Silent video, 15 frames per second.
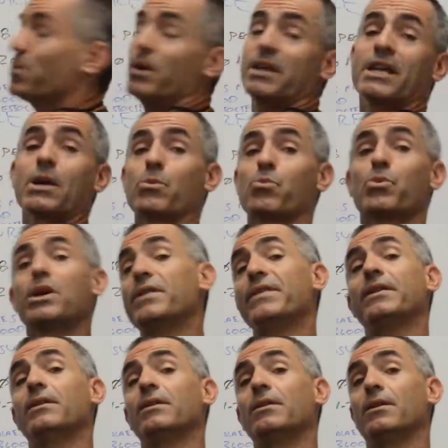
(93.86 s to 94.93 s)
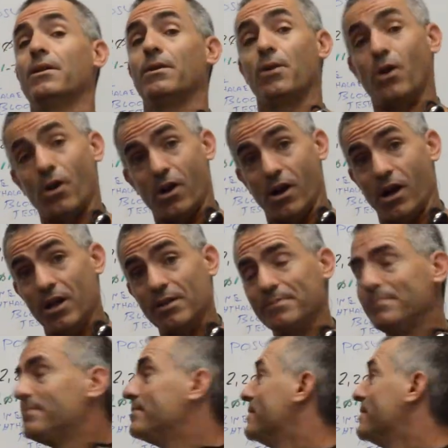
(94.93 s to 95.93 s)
way to get rid of it all